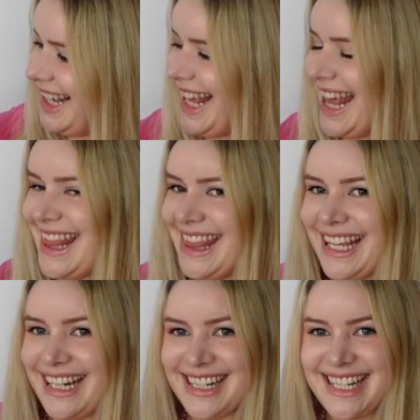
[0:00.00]
And
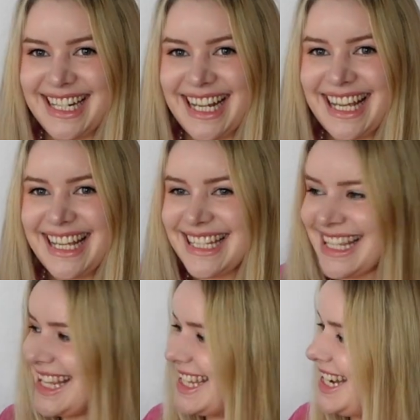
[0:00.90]
there she is.
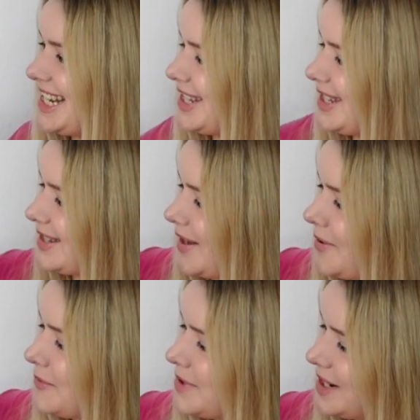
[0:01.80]
Isn't it
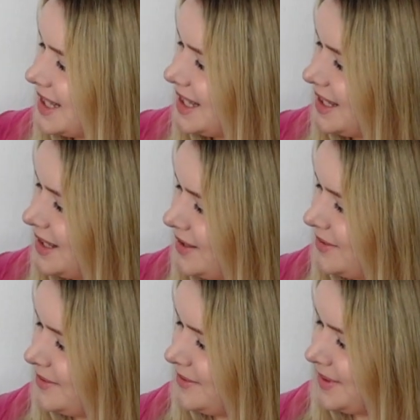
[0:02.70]
so
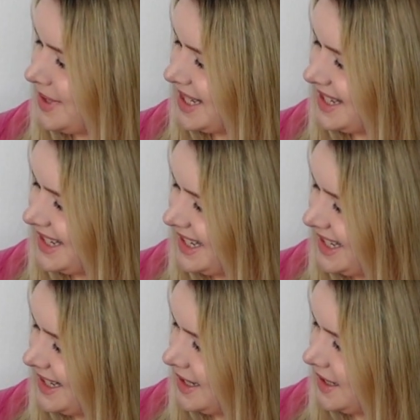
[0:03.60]
cute?
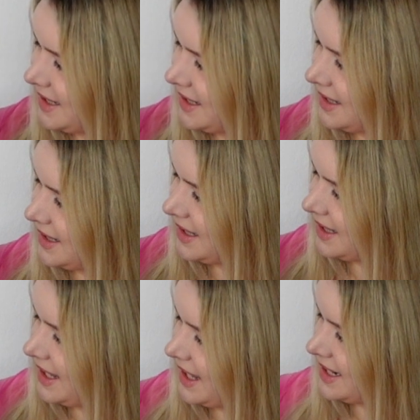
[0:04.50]

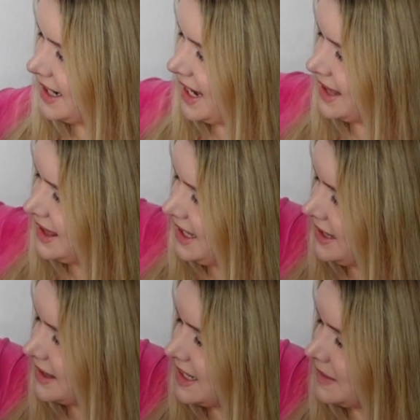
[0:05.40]
And I
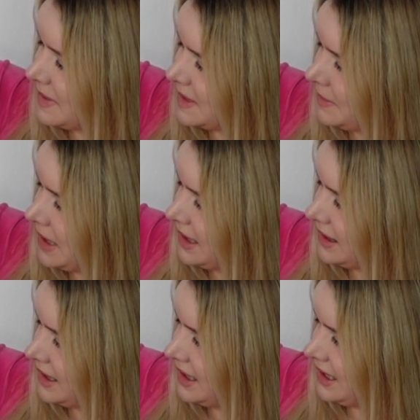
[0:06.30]
think this must be
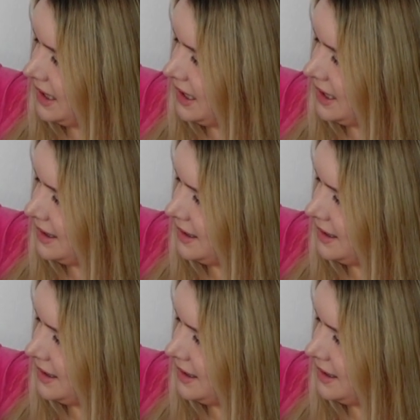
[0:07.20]
the